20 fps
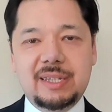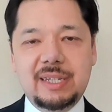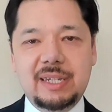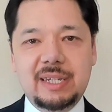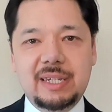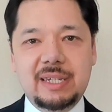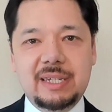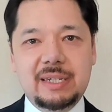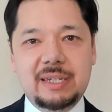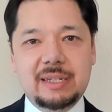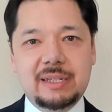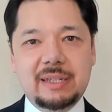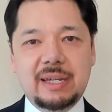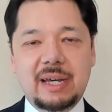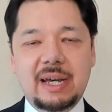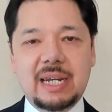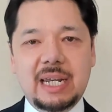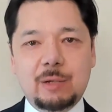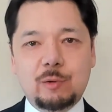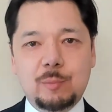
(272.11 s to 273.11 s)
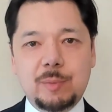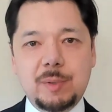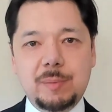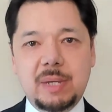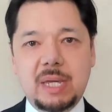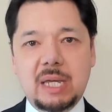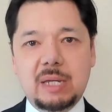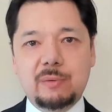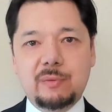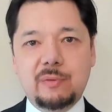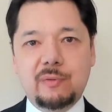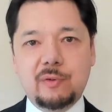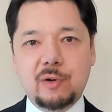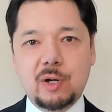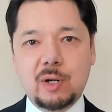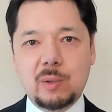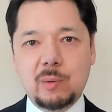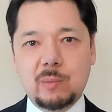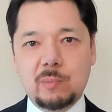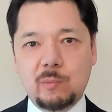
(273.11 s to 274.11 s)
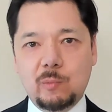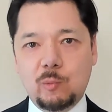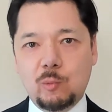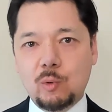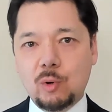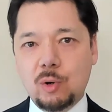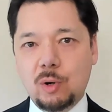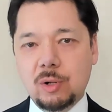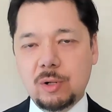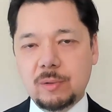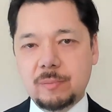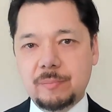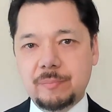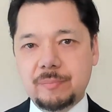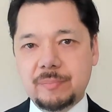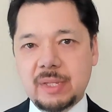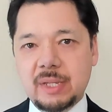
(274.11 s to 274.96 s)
the lining will be made from wool.